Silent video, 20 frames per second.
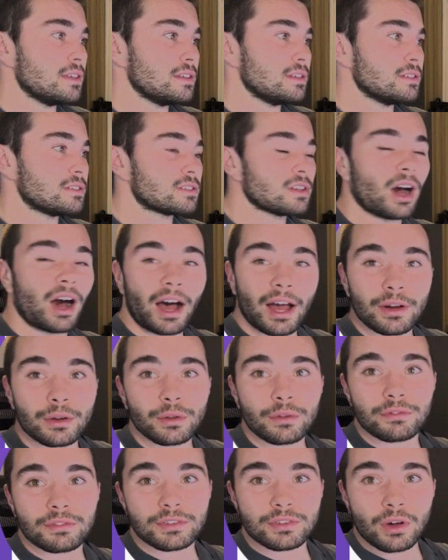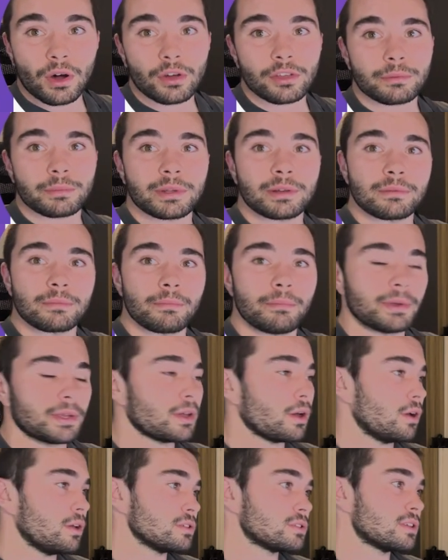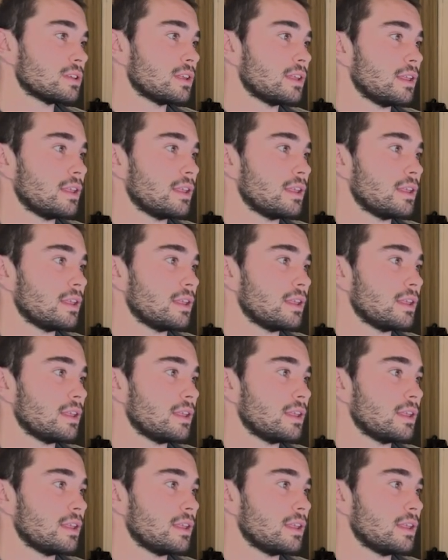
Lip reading: title of the document, because